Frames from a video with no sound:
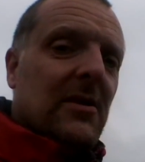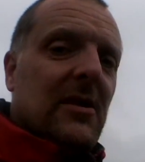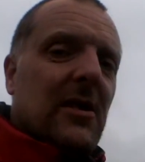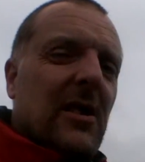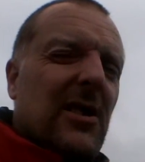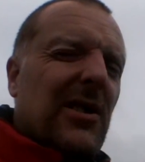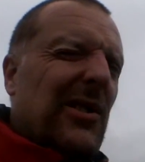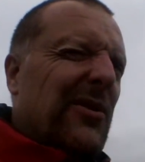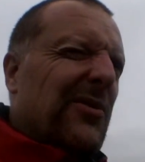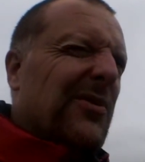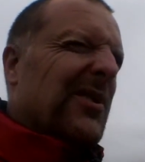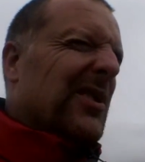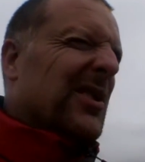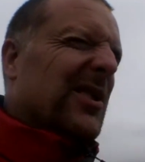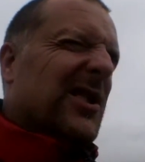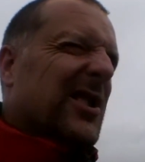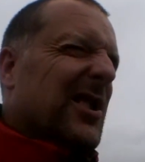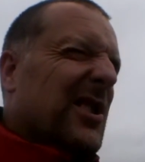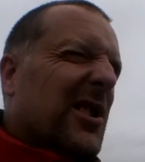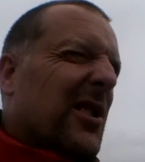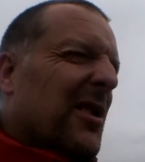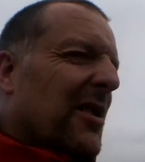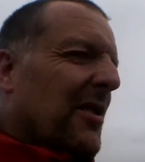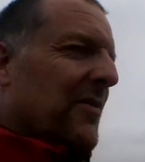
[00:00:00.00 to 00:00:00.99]
I don't think
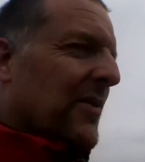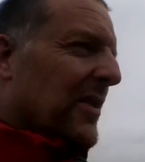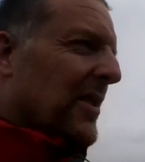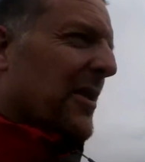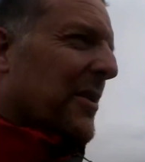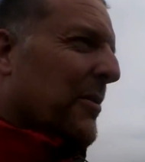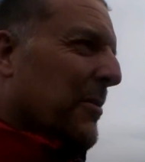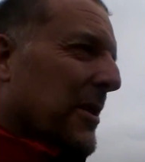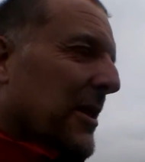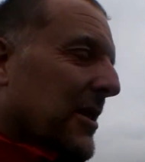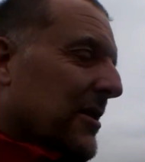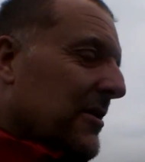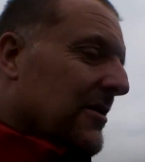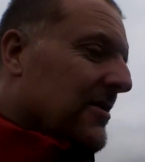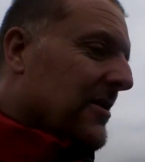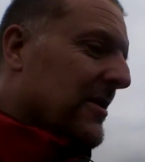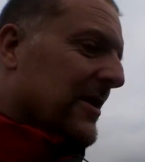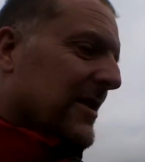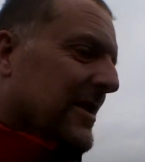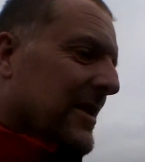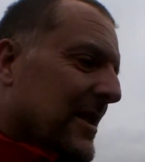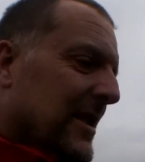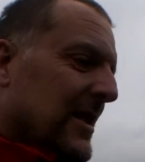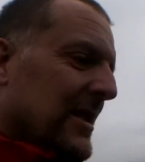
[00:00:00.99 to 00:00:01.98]
she's done very well.
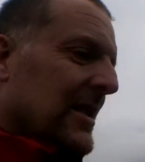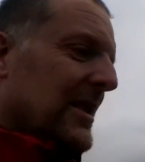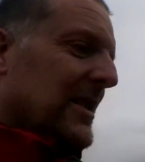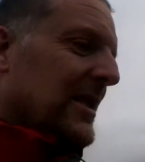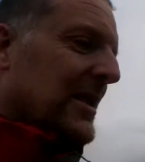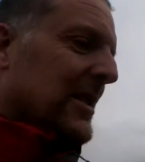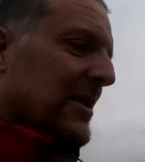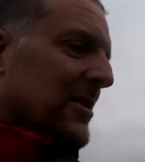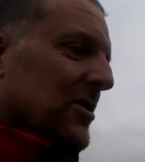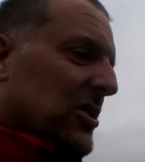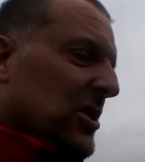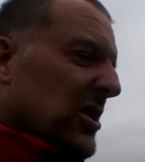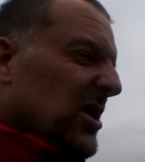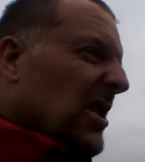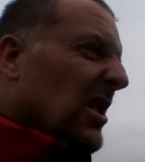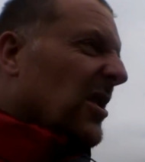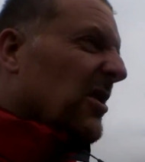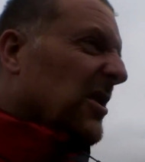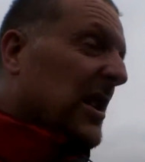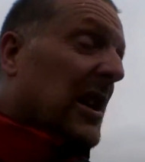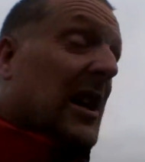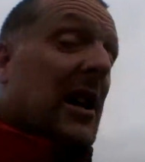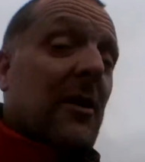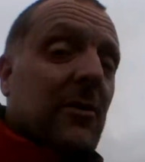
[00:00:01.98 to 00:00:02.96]
She's
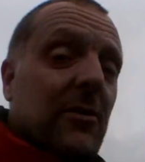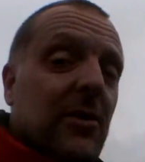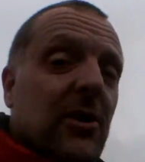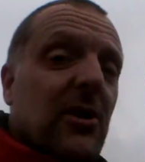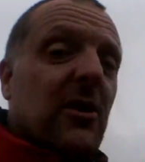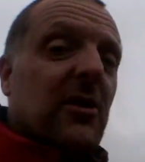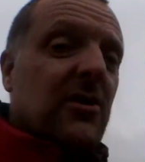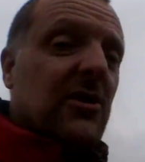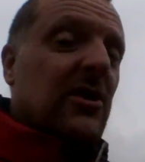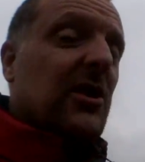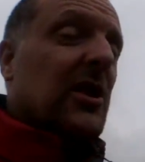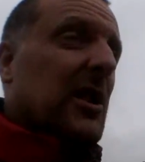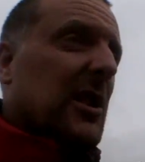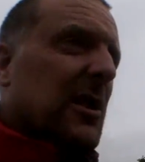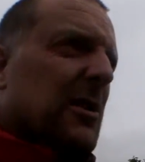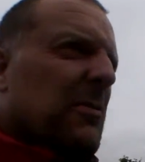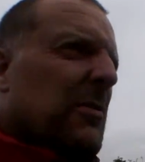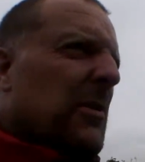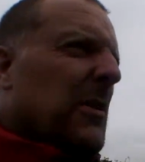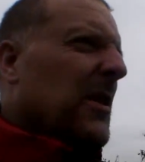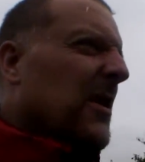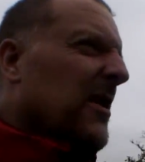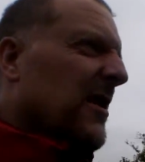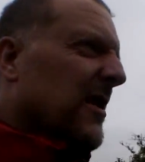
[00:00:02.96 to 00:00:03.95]
on the outside, she is,
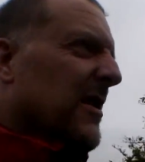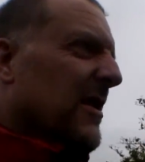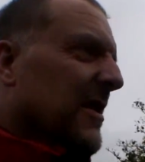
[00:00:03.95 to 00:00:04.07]
but